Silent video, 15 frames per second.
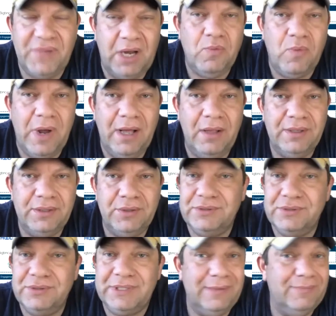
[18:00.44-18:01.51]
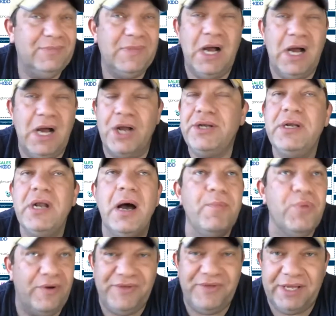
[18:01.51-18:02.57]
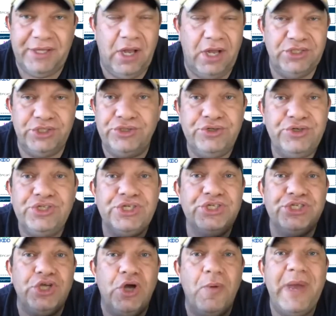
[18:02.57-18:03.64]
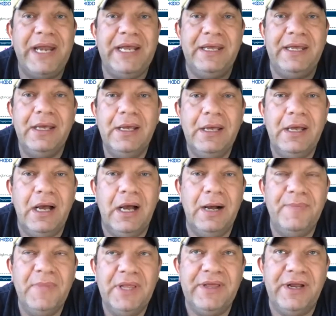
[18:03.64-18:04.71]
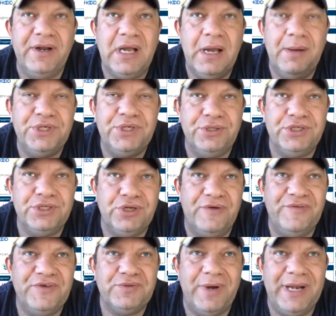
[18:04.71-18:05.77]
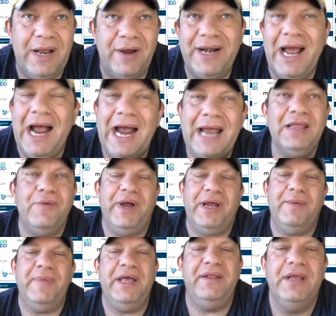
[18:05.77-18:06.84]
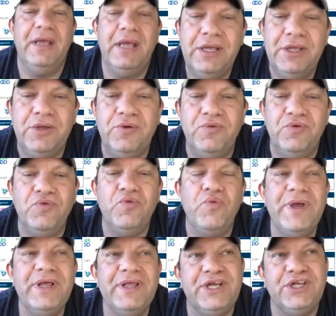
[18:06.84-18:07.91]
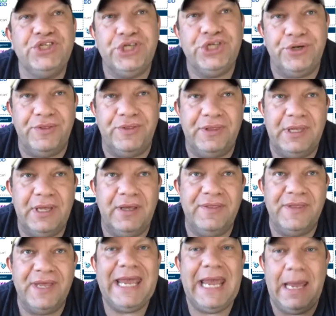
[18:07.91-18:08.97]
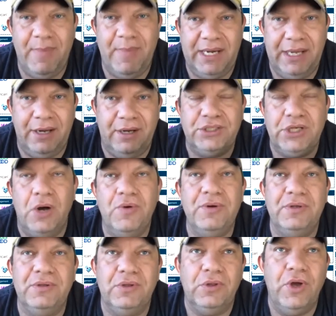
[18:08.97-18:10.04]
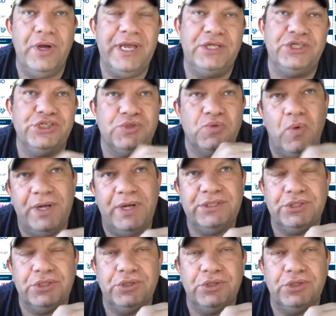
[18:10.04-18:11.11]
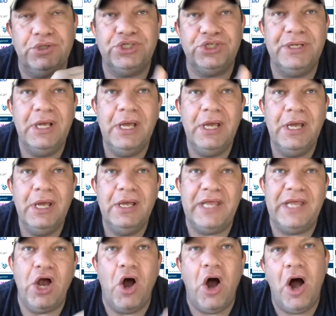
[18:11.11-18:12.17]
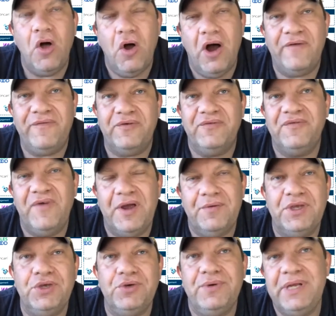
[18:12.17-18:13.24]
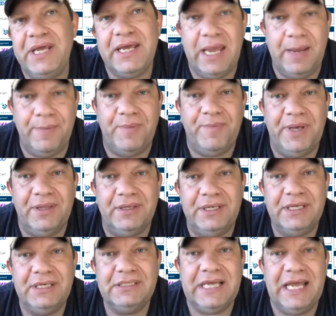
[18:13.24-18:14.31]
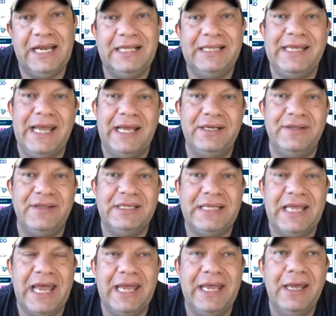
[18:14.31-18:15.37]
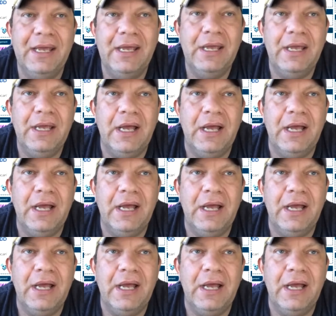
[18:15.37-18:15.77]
done well using a number of technologies. There's just so many that are coming to the surface right now. And I highly recommend you really consider the gamut here. Don't look at just one solution. They all offer very unique capabilities. And at the end of the day,